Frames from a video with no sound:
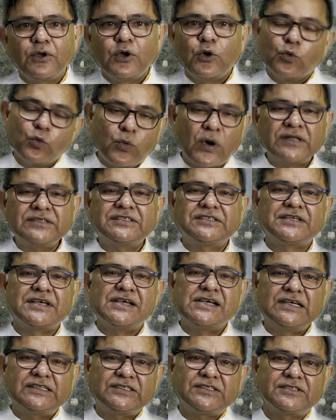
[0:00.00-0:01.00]
One
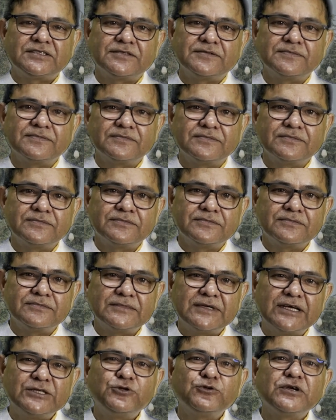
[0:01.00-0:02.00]
says
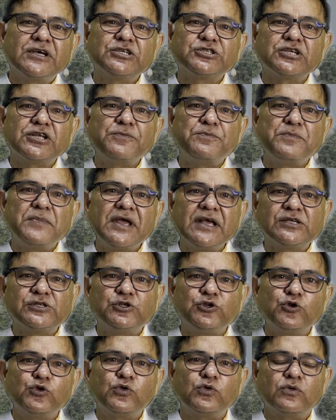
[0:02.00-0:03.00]
education makes
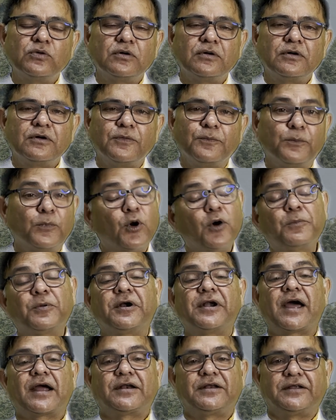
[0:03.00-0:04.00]
you more
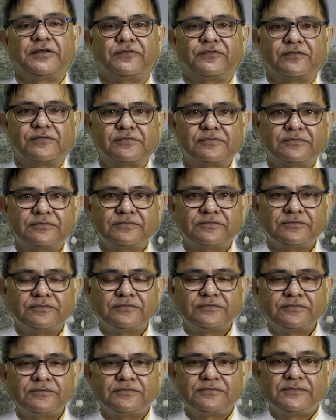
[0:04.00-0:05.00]
productive.
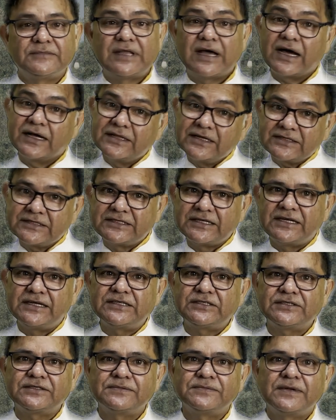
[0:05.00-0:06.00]
The other
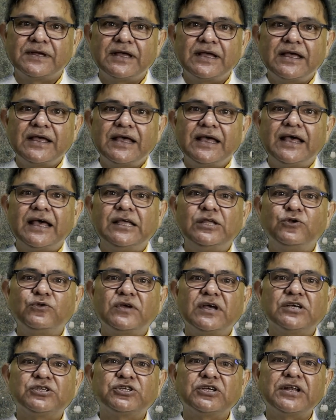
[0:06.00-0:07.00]
says
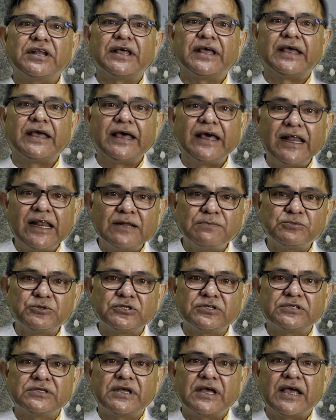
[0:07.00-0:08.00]
education
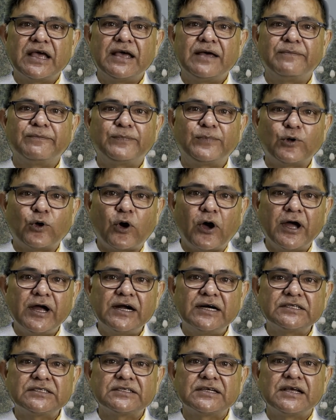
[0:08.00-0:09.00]
helps
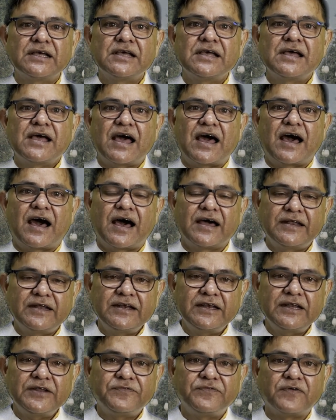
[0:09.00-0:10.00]
employers
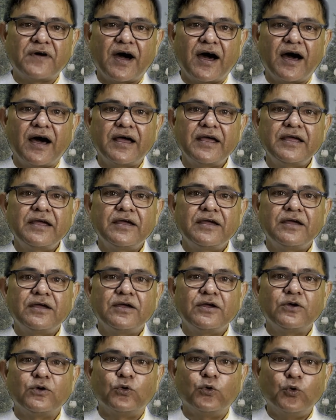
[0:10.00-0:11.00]
identify
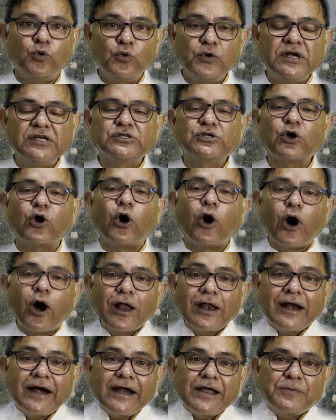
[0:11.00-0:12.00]
who is
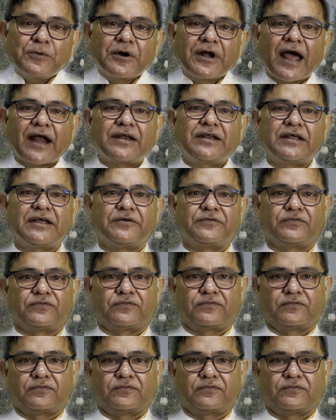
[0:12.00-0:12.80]
already productive.